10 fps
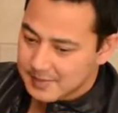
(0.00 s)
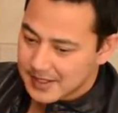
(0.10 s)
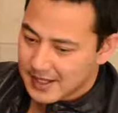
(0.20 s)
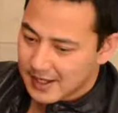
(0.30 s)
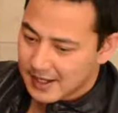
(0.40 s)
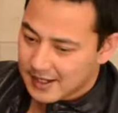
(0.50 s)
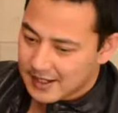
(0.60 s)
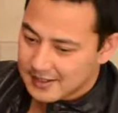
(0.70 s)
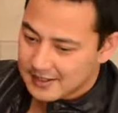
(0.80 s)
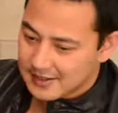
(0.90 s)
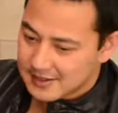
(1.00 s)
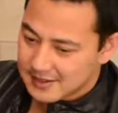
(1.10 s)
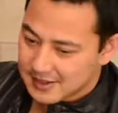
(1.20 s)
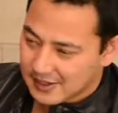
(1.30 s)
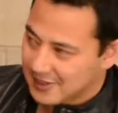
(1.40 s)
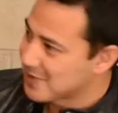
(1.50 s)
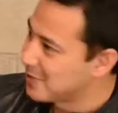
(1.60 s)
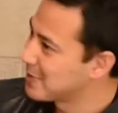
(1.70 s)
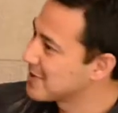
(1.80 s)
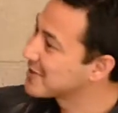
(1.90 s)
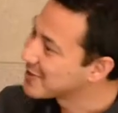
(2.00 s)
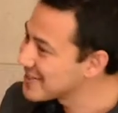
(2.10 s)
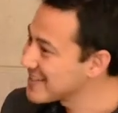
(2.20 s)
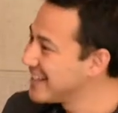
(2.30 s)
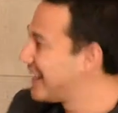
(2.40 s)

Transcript: yeah, I digress. What was the question?